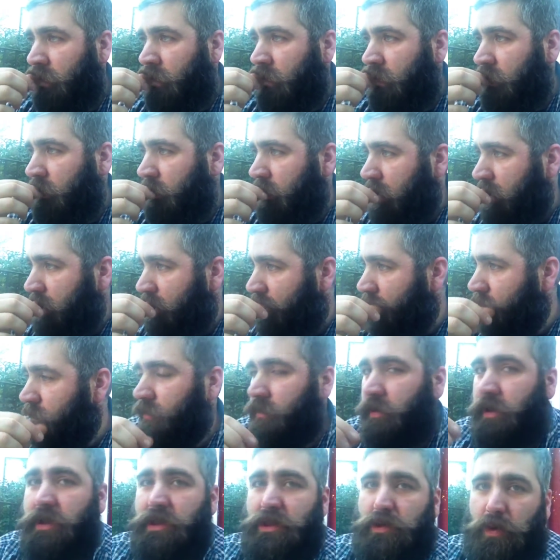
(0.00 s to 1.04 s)
not
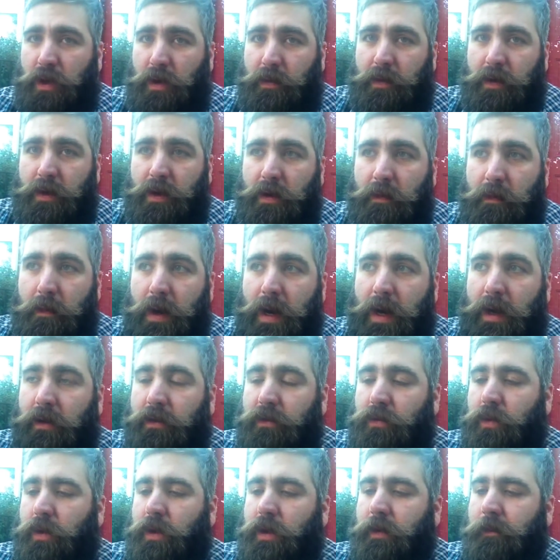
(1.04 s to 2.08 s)
overly sweet, but in a
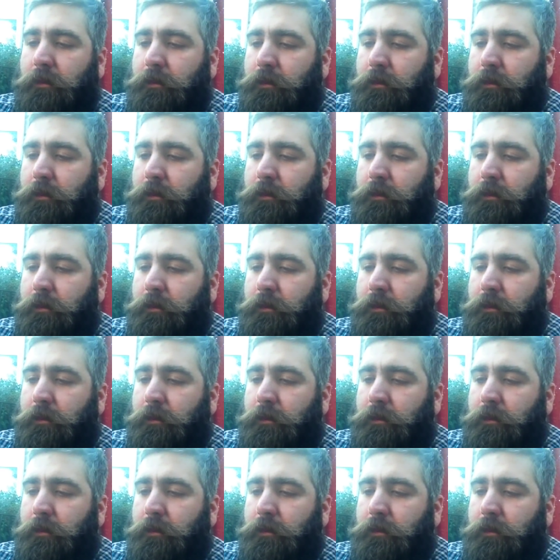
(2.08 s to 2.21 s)
mild way.